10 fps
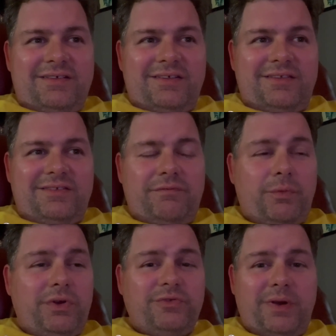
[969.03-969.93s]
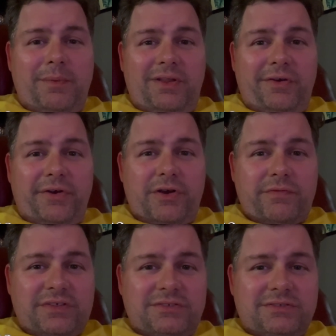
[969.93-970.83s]
It's even worse when I'm a little
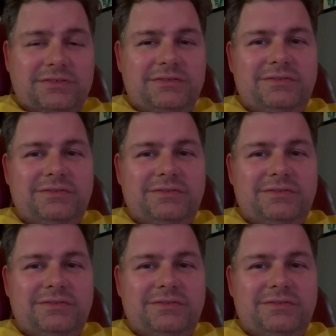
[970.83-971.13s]
nervous.